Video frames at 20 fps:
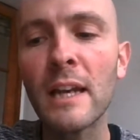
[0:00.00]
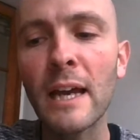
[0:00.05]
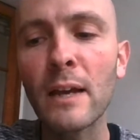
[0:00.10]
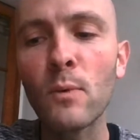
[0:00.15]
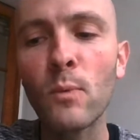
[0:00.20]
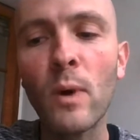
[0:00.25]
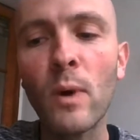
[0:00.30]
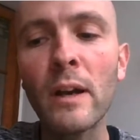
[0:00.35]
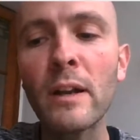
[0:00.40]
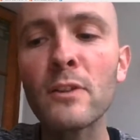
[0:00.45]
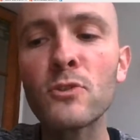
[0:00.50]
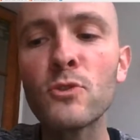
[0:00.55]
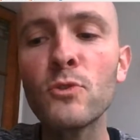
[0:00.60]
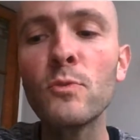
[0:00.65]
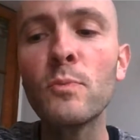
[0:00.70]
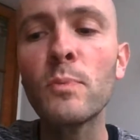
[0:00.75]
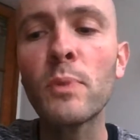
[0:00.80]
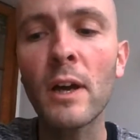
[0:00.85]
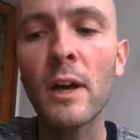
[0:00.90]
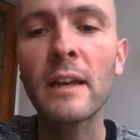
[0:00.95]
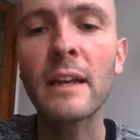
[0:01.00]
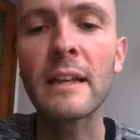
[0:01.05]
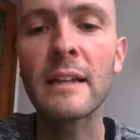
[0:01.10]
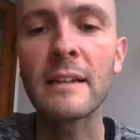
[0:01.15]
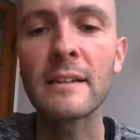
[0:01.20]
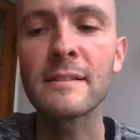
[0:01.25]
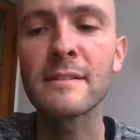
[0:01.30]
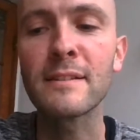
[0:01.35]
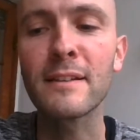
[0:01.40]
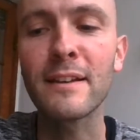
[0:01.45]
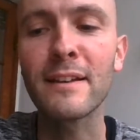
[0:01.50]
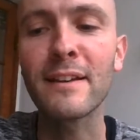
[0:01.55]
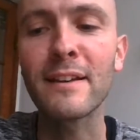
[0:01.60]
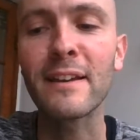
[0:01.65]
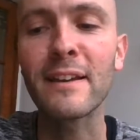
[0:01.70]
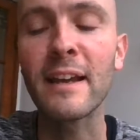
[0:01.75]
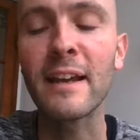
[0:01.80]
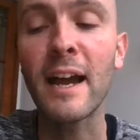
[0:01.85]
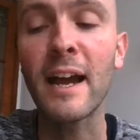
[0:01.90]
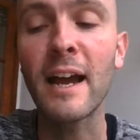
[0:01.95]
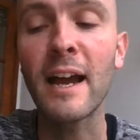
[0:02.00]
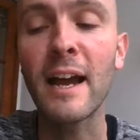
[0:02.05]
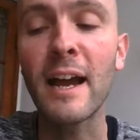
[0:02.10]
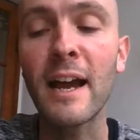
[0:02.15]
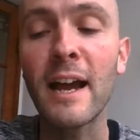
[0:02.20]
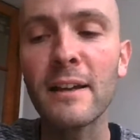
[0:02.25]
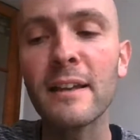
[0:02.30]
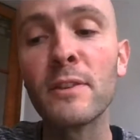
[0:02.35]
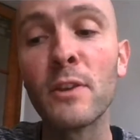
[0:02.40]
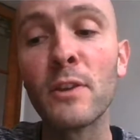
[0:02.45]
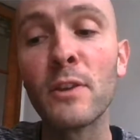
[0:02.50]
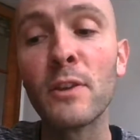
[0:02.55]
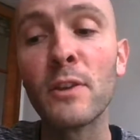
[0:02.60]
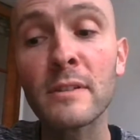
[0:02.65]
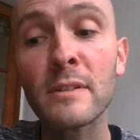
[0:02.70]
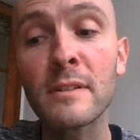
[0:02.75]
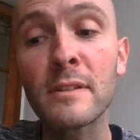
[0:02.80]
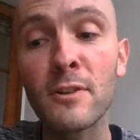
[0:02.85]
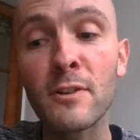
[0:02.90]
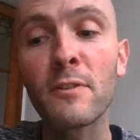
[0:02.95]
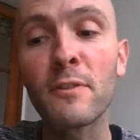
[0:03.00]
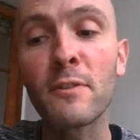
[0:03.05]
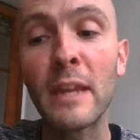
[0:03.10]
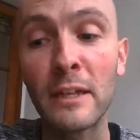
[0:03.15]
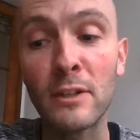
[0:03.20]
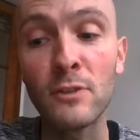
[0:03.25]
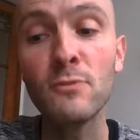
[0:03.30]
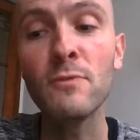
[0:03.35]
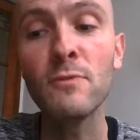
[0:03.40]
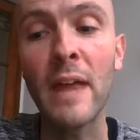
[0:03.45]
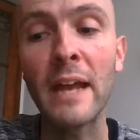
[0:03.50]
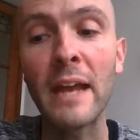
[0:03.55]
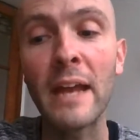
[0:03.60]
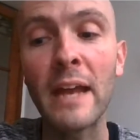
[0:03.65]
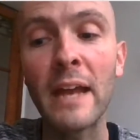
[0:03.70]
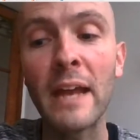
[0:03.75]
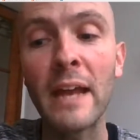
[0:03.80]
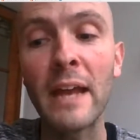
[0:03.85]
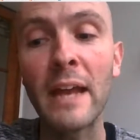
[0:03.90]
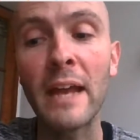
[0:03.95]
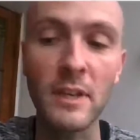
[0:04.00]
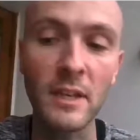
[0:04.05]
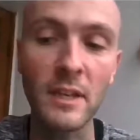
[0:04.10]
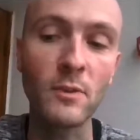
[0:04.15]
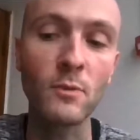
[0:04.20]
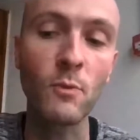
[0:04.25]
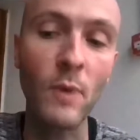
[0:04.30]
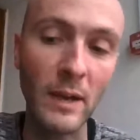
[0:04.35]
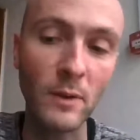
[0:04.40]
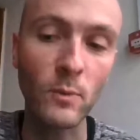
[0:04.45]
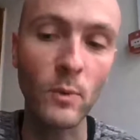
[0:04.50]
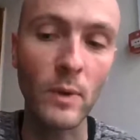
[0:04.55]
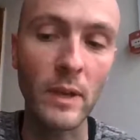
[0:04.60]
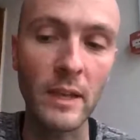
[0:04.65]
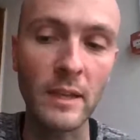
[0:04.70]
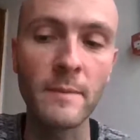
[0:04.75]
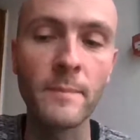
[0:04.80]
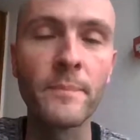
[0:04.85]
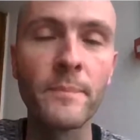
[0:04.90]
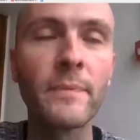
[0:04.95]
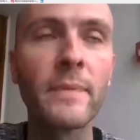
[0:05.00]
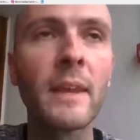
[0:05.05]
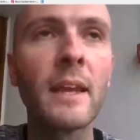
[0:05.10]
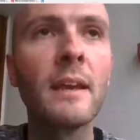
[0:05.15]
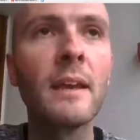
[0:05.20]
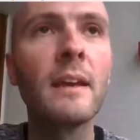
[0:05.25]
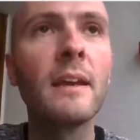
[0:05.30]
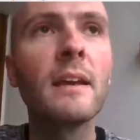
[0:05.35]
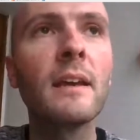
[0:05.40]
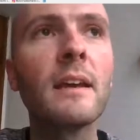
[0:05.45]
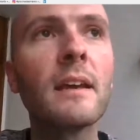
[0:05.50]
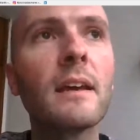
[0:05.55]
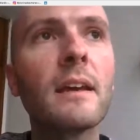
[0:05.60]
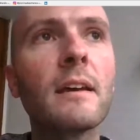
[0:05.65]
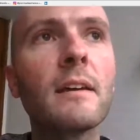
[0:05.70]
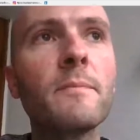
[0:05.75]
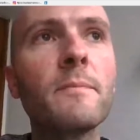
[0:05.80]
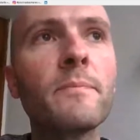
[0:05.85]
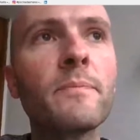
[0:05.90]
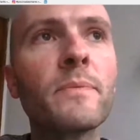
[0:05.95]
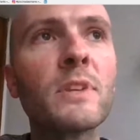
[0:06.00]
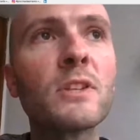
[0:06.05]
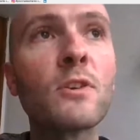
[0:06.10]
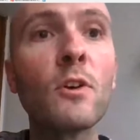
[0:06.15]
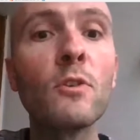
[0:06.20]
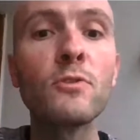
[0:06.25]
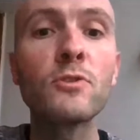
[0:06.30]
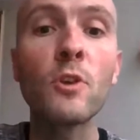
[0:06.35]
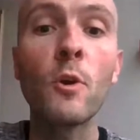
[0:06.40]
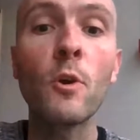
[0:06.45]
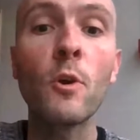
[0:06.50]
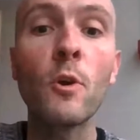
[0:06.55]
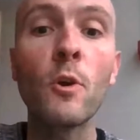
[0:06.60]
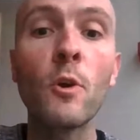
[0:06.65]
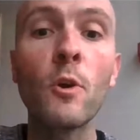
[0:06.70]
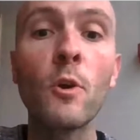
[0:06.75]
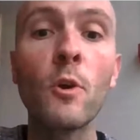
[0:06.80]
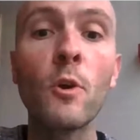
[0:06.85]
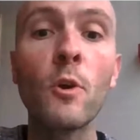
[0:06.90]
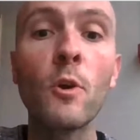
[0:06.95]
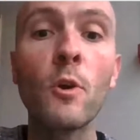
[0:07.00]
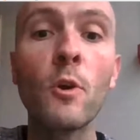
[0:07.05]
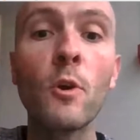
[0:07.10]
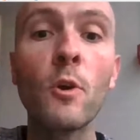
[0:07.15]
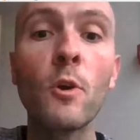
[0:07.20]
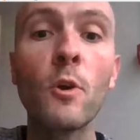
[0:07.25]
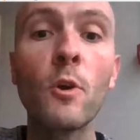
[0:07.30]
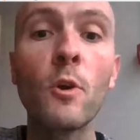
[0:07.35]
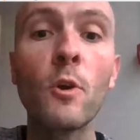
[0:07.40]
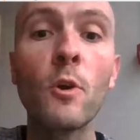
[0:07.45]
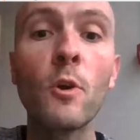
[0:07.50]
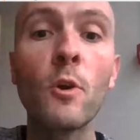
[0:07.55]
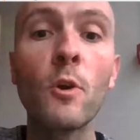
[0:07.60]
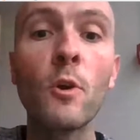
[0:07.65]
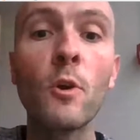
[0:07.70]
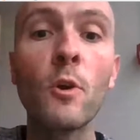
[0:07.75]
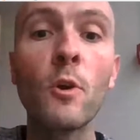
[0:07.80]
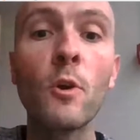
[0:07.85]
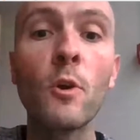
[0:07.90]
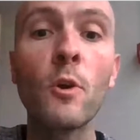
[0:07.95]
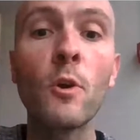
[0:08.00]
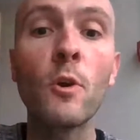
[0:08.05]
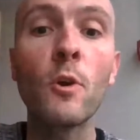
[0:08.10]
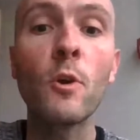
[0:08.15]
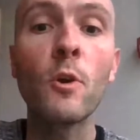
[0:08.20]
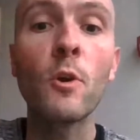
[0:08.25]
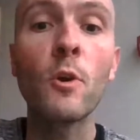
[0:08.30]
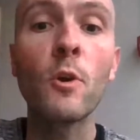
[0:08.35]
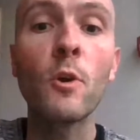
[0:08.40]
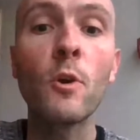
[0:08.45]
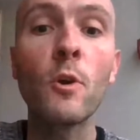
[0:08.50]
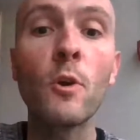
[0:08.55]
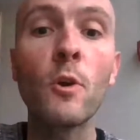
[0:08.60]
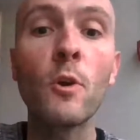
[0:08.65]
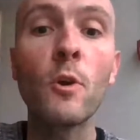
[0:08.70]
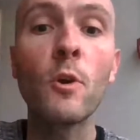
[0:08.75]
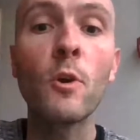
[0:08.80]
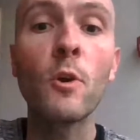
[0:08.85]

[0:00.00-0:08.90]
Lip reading: 1 or 2 plugins in the repository that do that in the right way. So basically, the GDPR